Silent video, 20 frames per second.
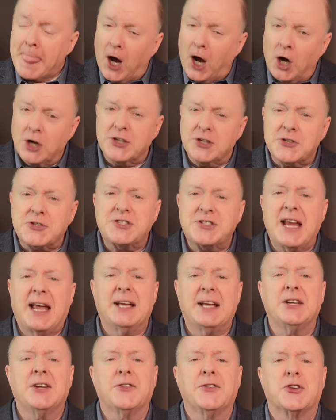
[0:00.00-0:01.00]

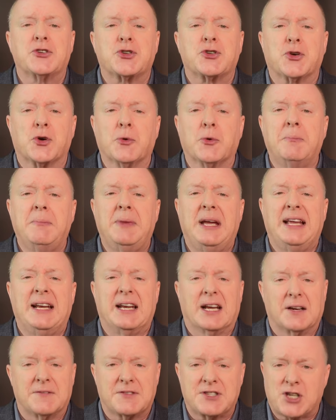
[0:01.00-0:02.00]
Understanding the true
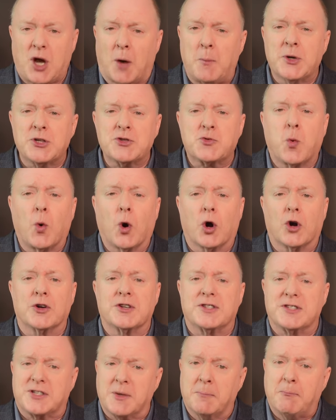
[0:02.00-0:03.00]
meaning of someone's
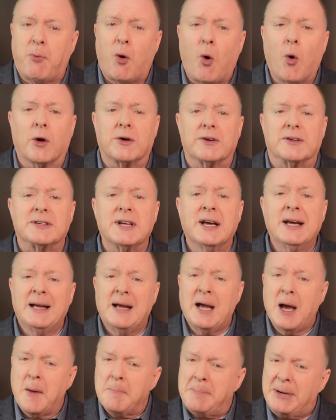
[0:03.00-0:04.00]
words is important,
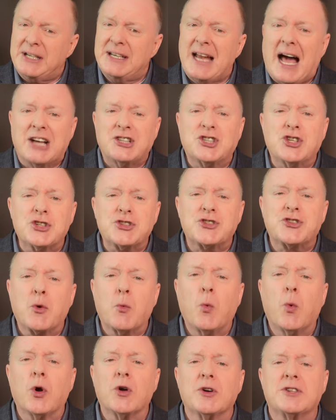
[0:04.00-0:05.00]
but not just the
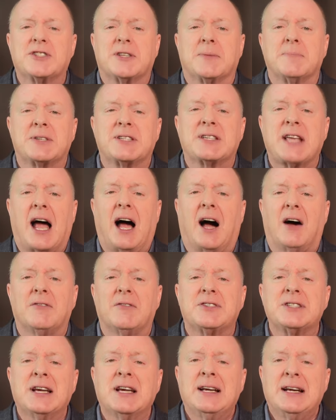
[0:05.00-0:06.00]
words
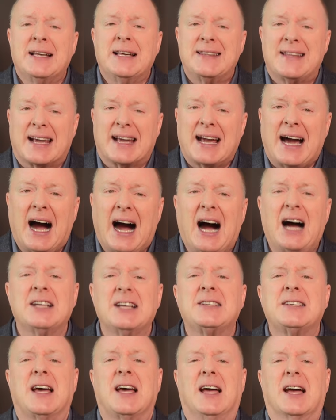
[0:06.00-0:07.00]
themselves. The
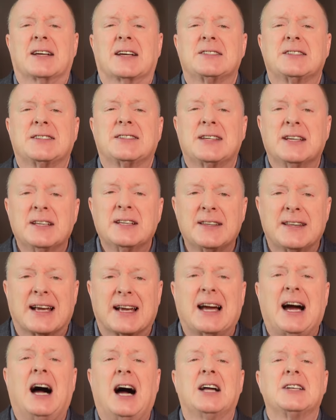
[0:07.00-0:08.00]
context, the
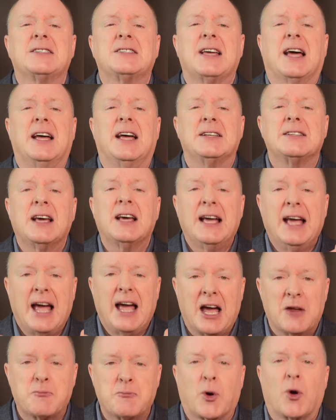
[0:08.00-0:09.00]
content,
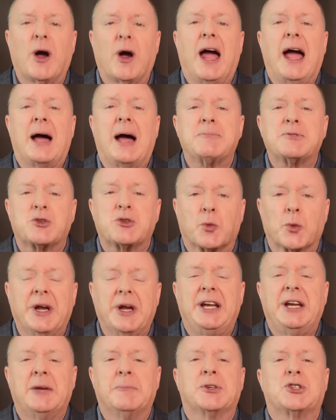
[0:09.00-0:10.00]
and perhaps
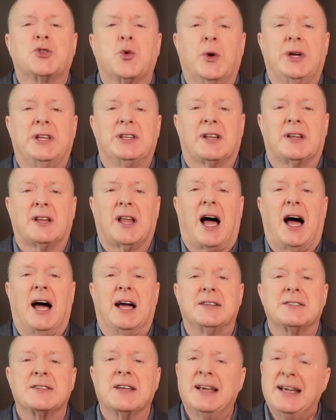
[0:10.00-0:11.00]
reading between the
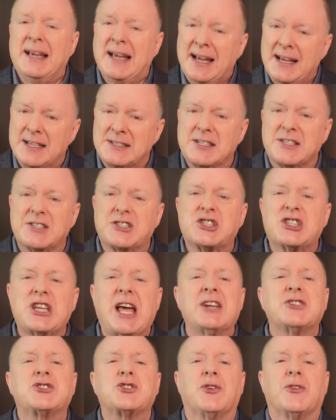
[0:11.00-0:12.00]
lines. It's
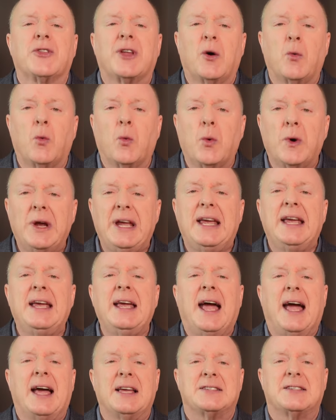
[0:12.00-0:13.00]
essential that
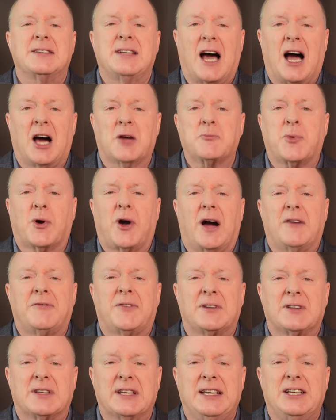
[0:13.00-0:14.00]
we as
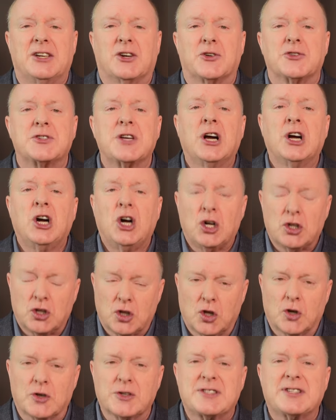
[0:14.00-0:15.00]
nonprofit leaders
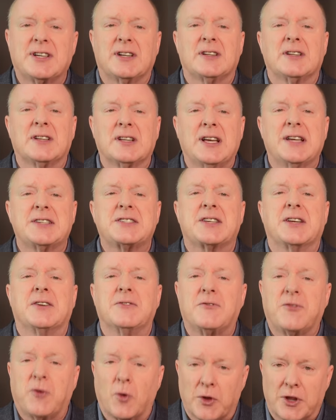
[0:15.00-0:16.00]
learn to
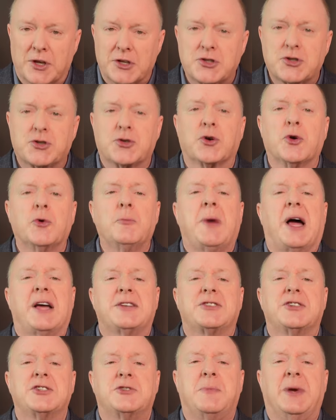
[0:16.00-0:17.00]
listen for the true
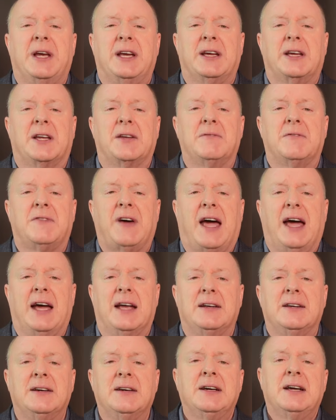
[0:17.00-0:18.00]
message being
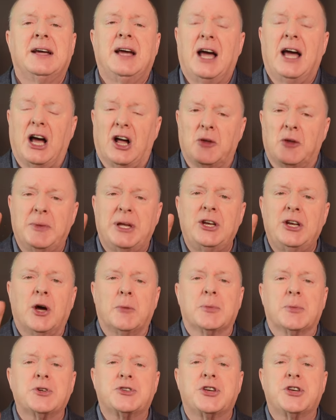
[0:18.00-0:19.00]
conveyed. Element
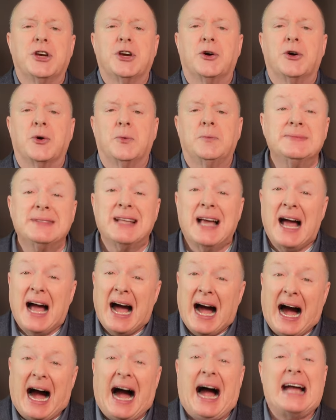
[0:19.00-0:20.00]
number two,
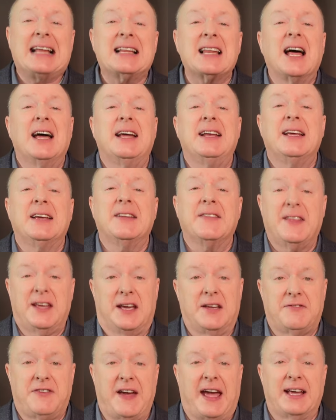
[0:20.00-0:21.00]
highlighting
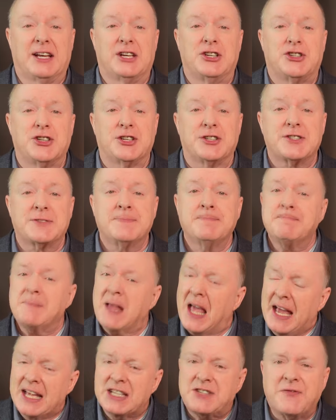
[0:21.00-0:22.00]
the advantages.
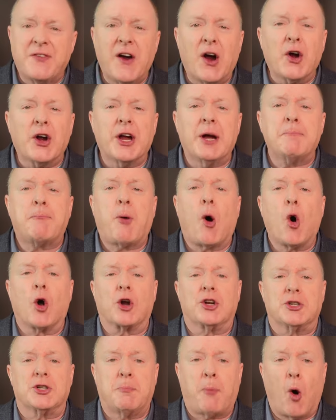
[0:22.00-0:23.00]
It's very
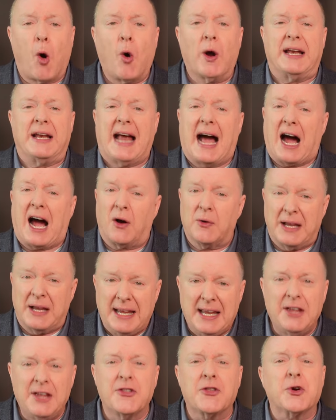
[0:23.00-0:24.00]
important to point out,
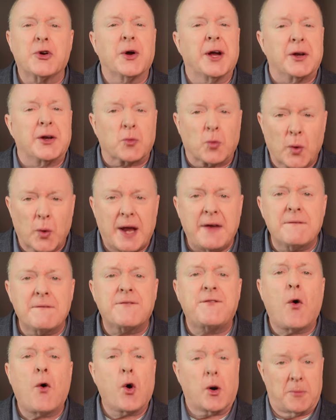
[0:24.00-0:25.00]
either in written
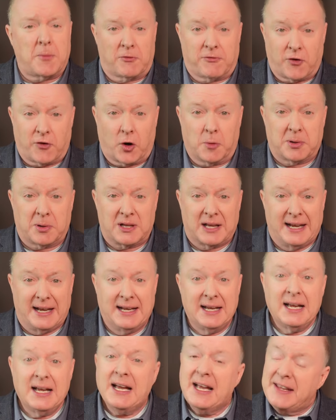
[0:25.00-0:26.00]
form or verbally,
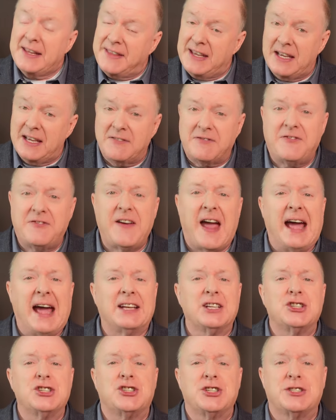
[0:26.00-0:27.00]
the
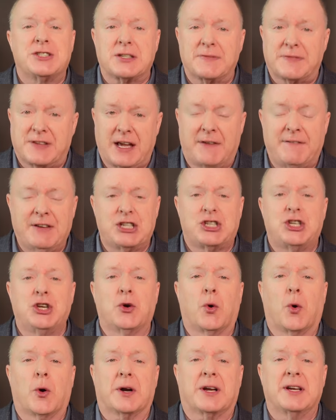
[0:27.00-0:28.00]
advantages of giving to
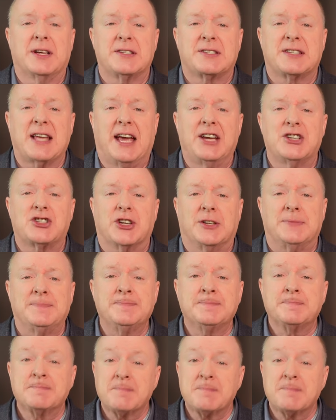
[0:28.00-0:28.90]
your organization.